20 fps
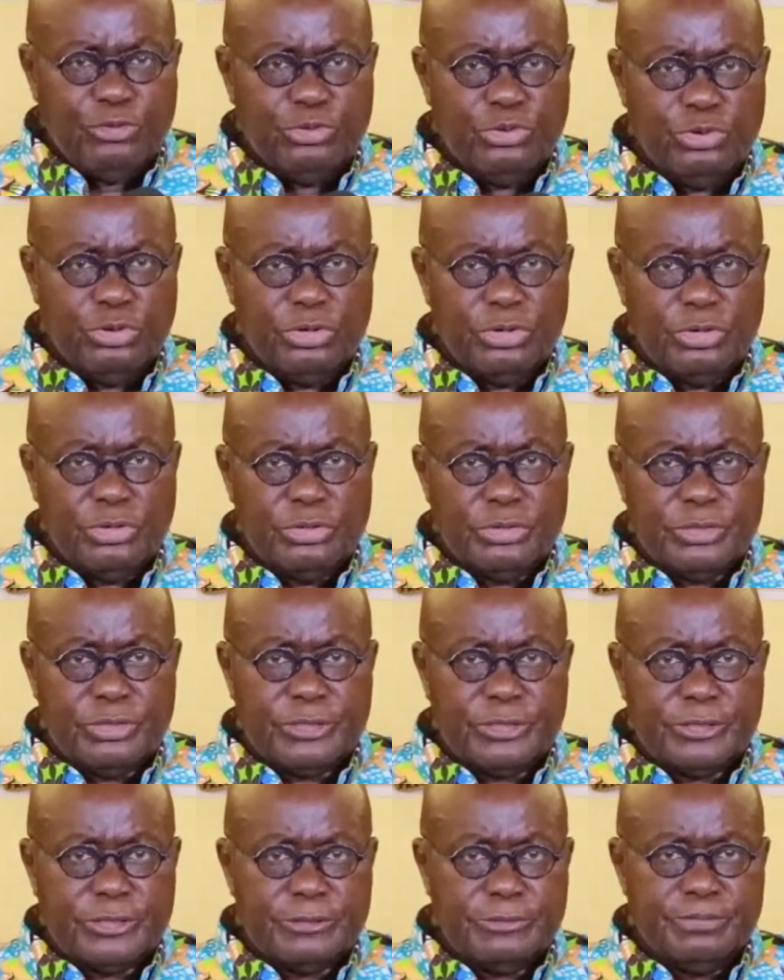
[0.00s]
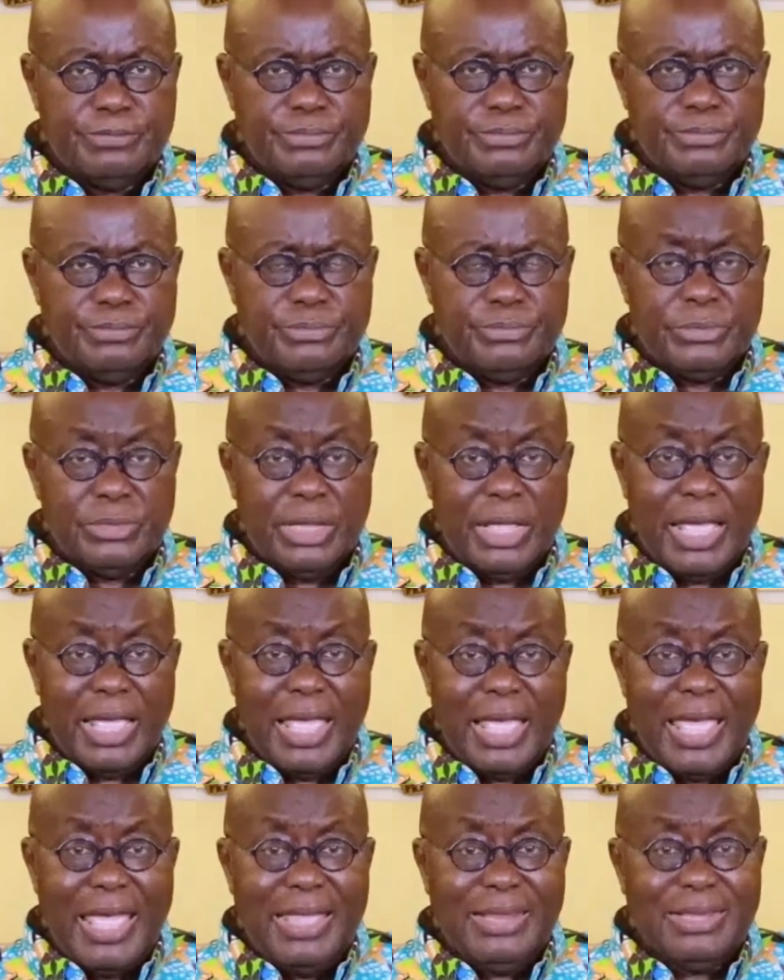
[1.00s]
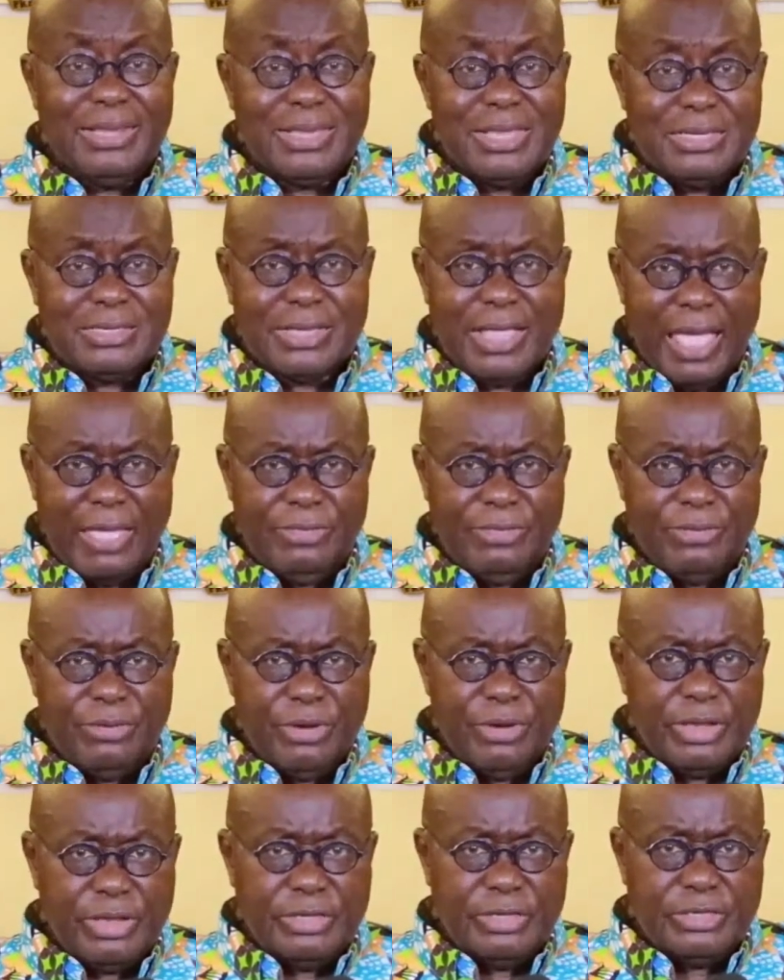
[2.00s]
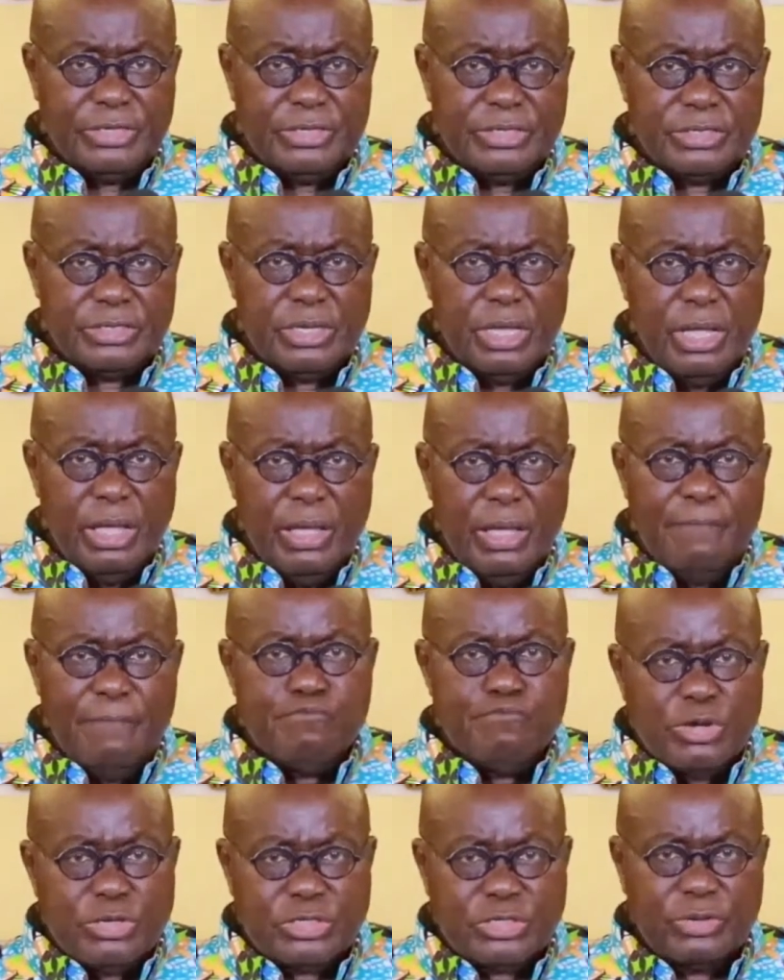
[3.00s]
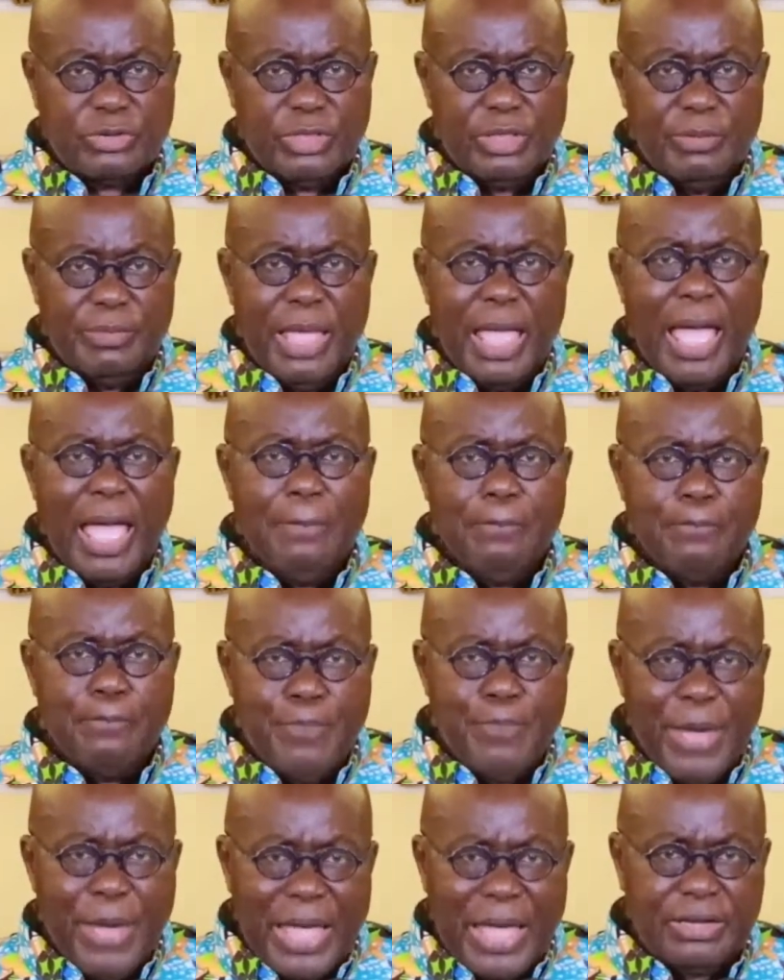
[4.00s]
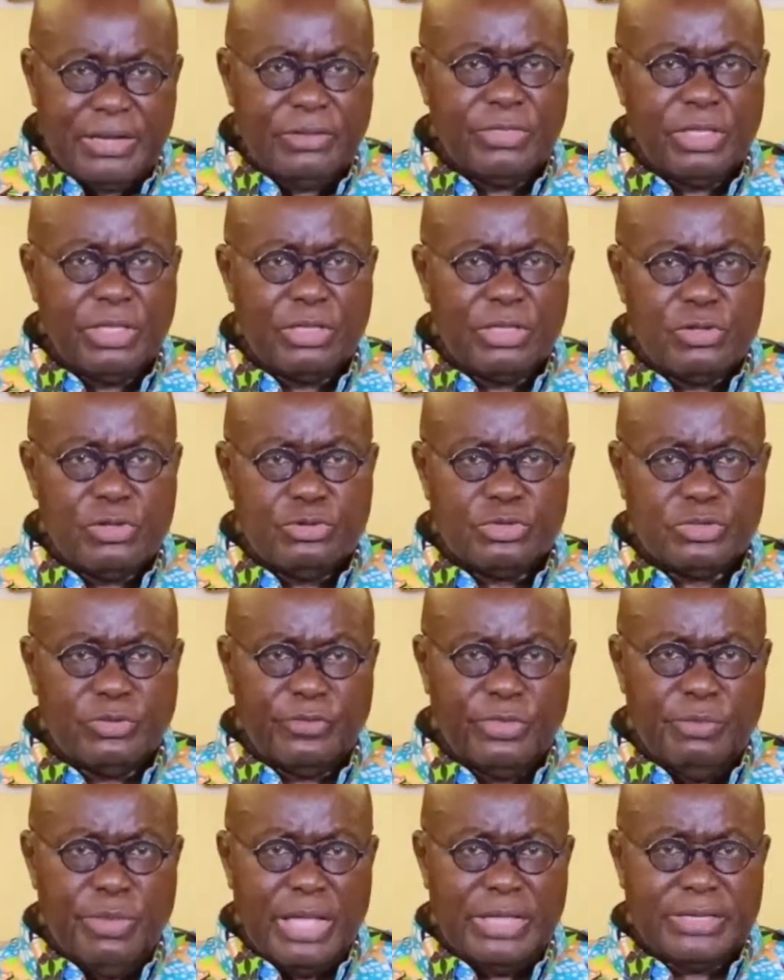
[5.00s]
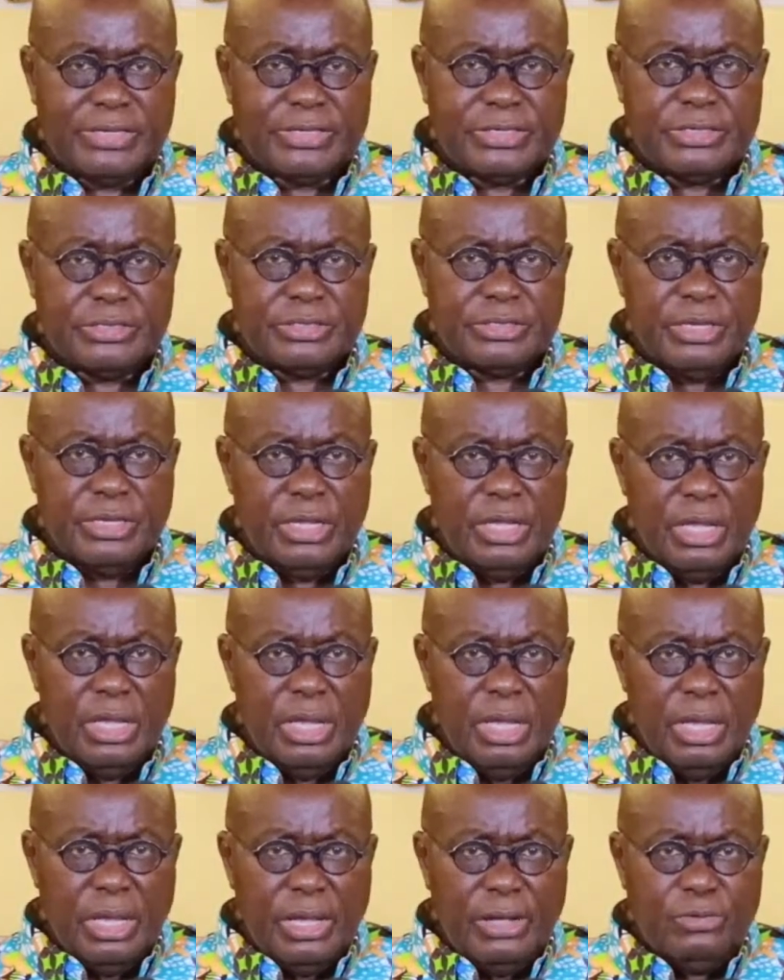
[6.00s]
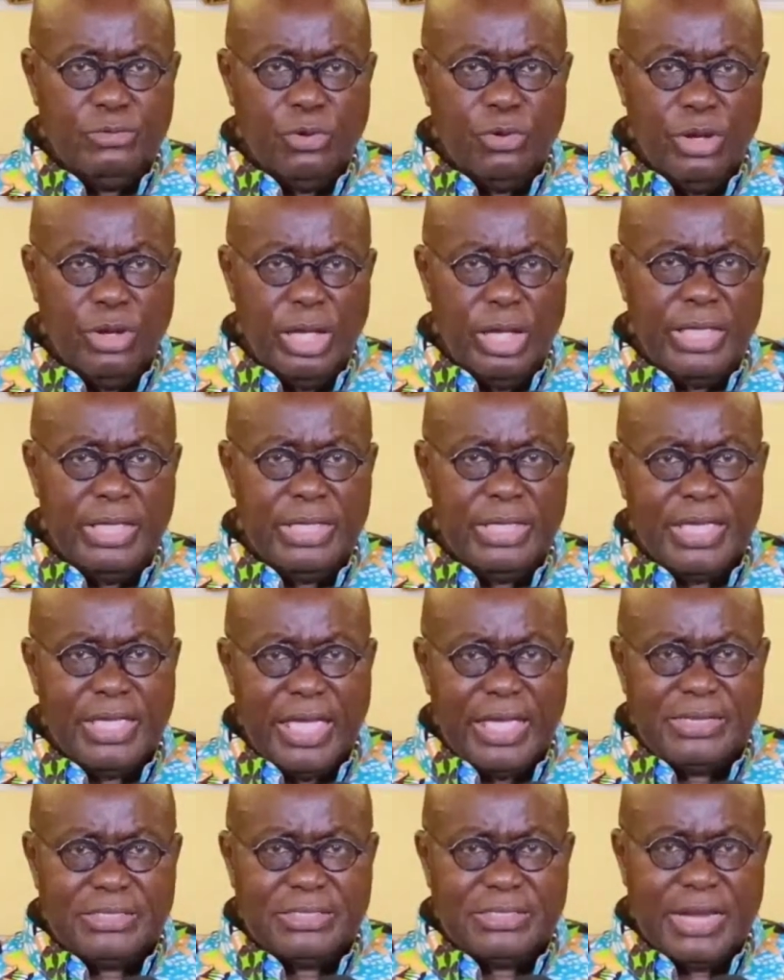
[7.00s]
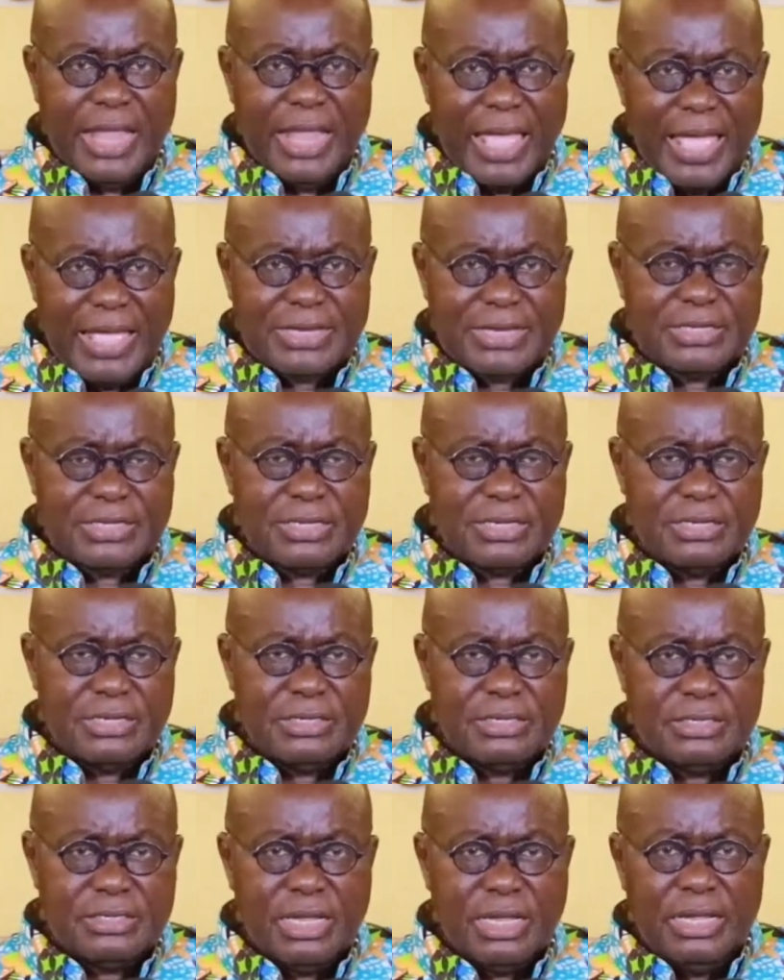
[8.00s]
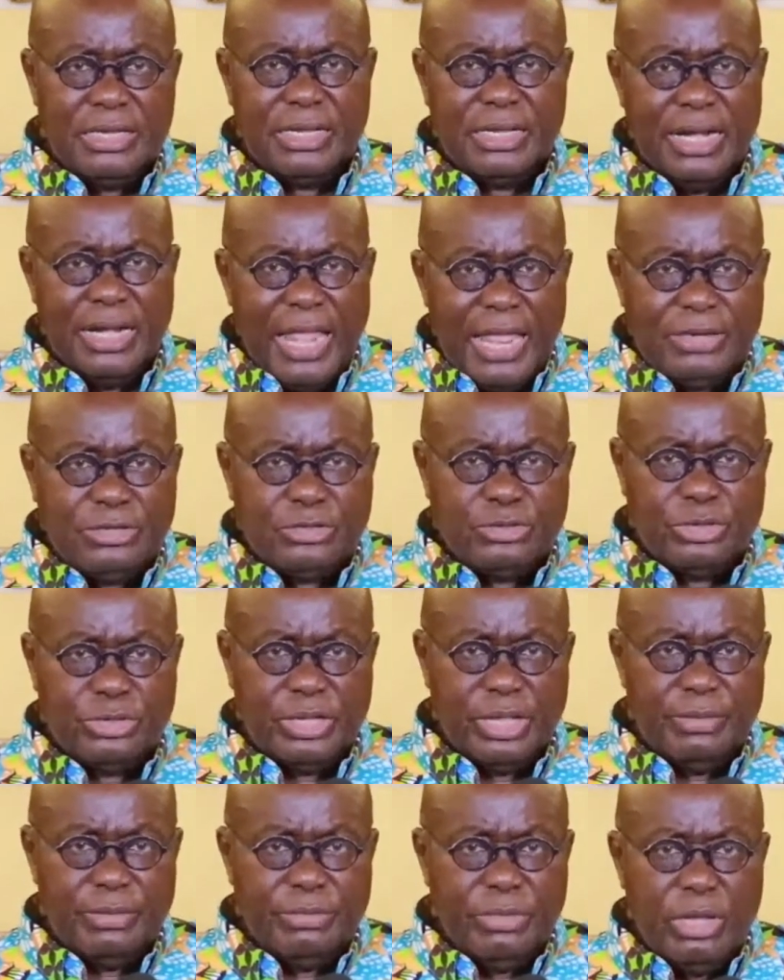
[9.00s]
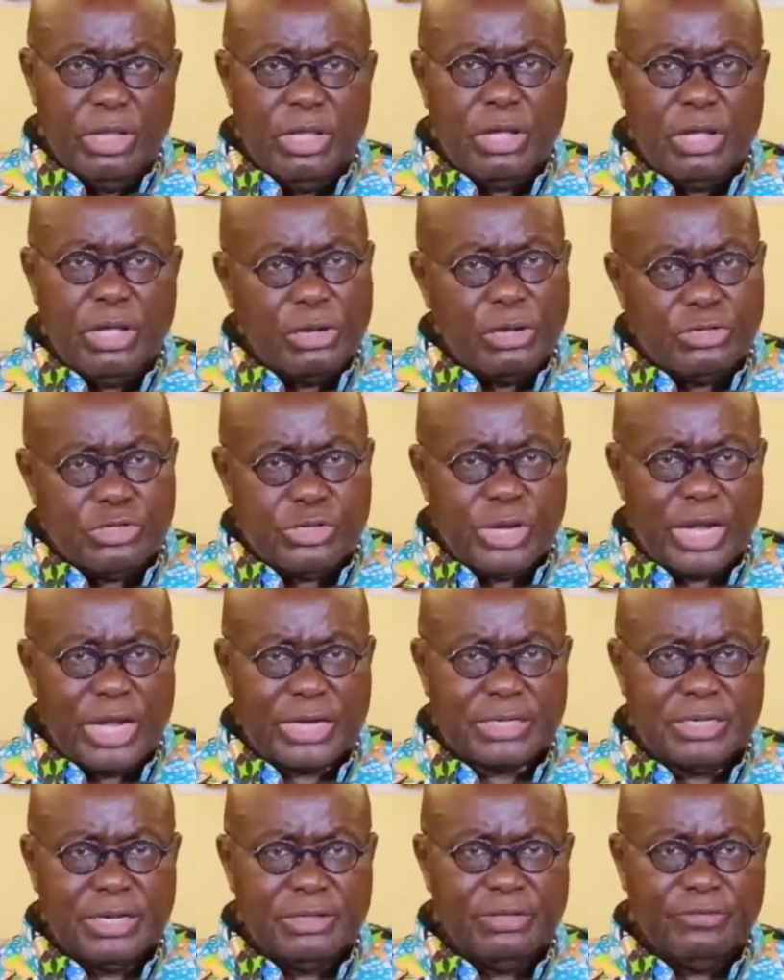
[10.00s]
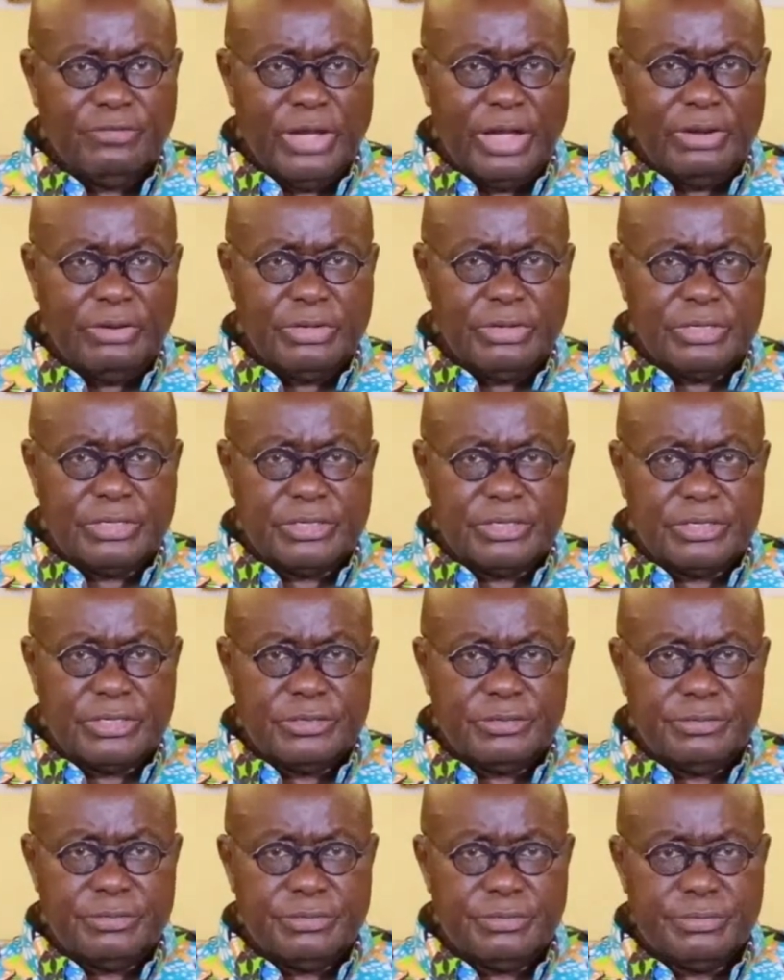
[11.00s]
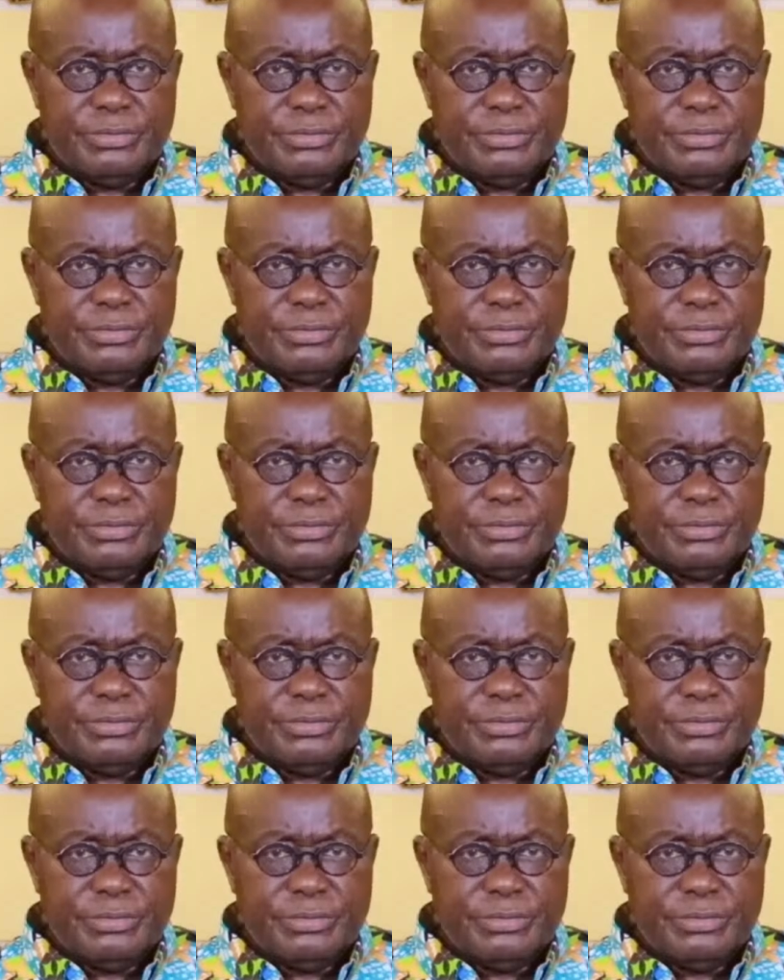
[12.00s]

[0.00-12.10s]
funerals. At these gatherings, most of them abandoned the use of the masks and were engaged in actions that led to them contracting the virus.